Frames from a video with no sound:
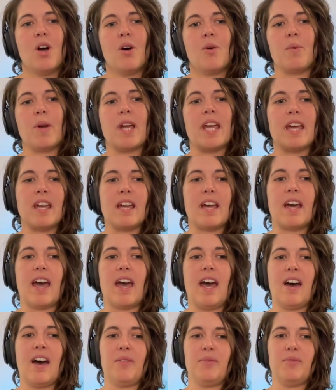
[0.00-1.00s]
we
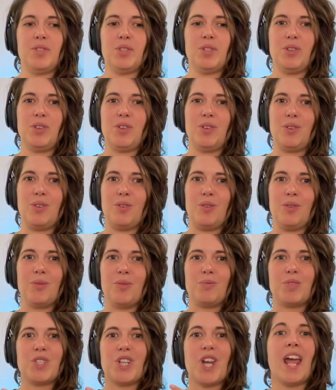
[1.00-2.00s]
have to
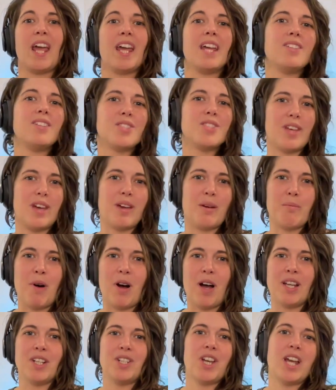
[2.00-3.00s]
change their
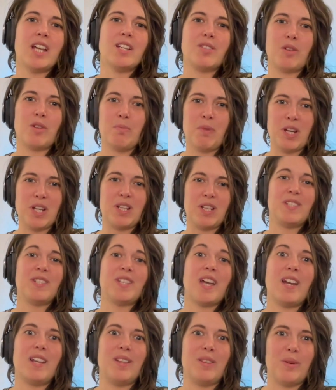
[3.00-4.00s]
mind change their opinion
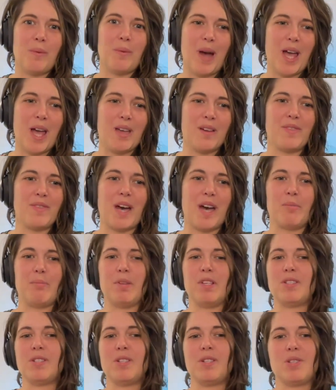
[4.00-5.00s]
stand in the way of that
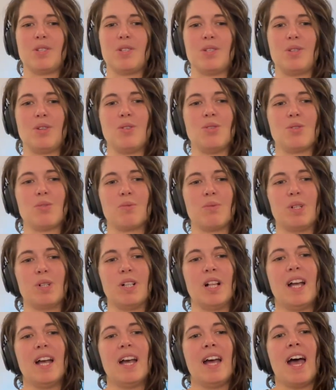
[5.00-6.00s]
business as
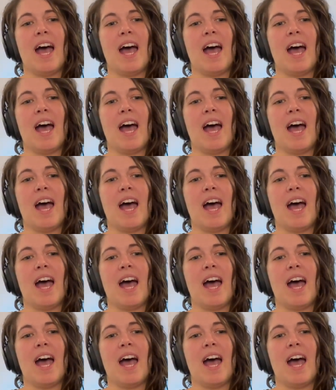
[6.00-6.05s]
usual